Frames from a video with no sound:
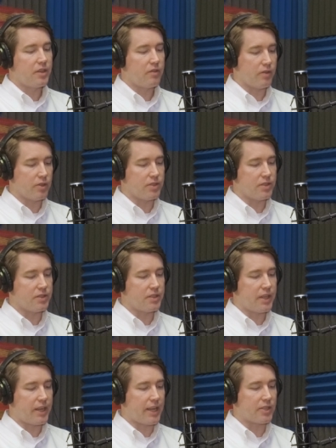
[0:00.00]
versus
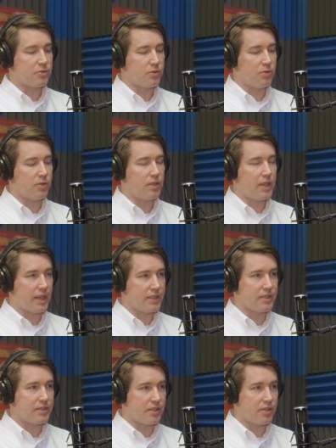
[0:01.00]
an actual
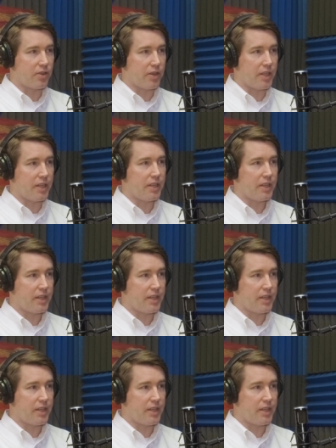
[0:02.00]
licensed attorney